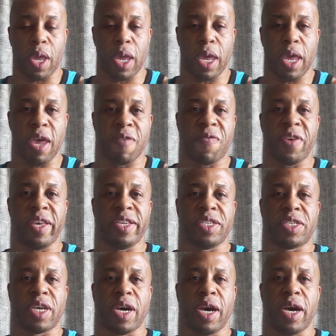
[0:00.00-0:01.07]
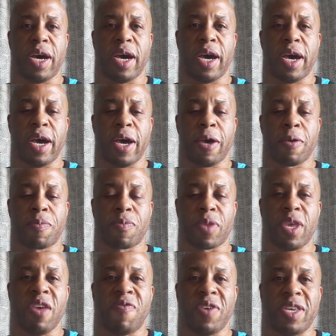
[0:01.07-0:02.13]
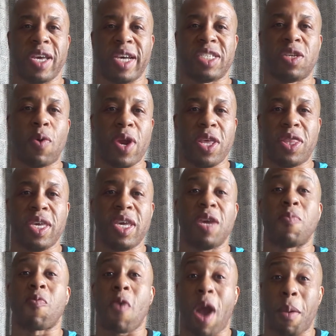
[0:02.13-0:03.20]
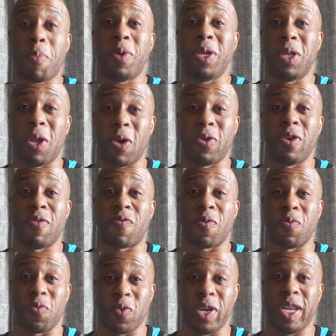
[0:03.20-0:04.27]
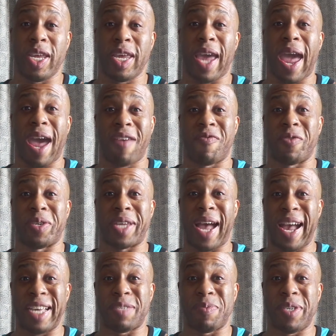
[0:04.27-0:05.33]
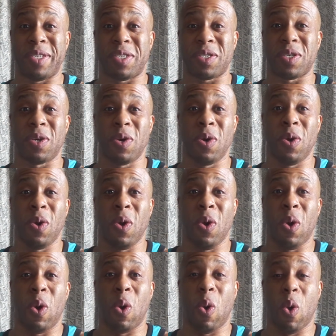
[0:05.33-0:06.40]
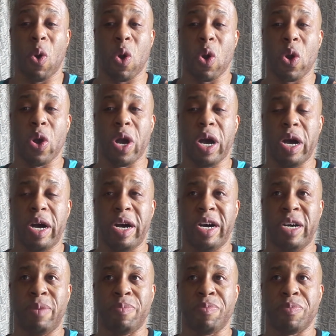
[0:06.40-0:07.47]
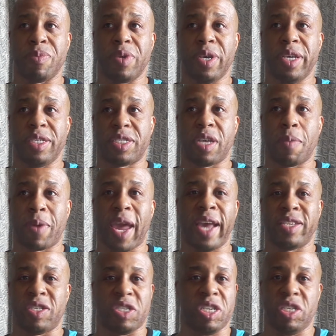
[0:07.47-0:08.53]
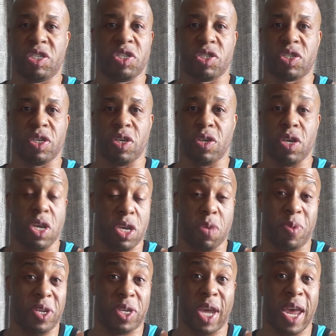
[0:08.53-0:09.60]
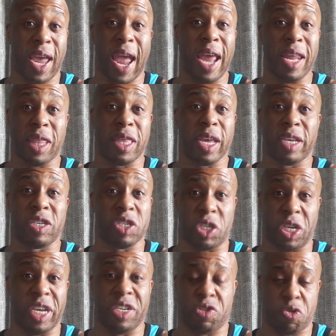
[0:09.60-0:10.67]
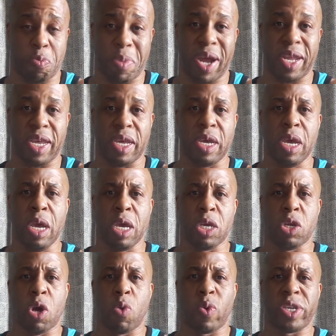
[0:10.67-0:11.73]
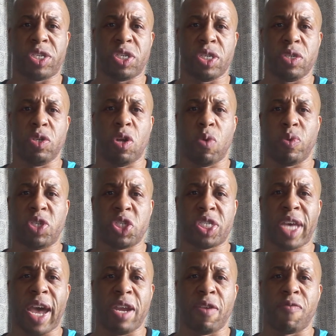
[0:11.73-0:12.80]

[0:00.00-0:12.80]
if he does know anything, he probably learned it from reading advertisements, or in some cases he could be saying anything just to get your money, which is sad and